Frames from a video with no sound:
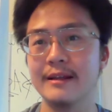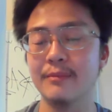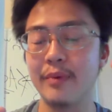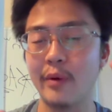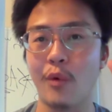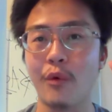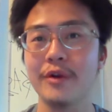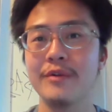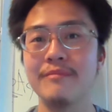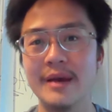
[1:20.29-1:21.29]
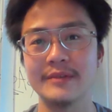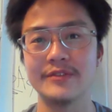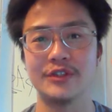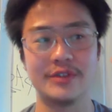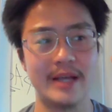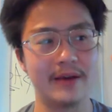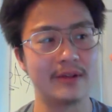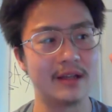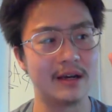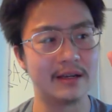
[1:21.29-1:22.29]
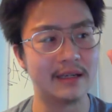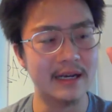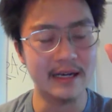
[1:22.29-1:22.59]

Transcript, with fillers: an important message down the line.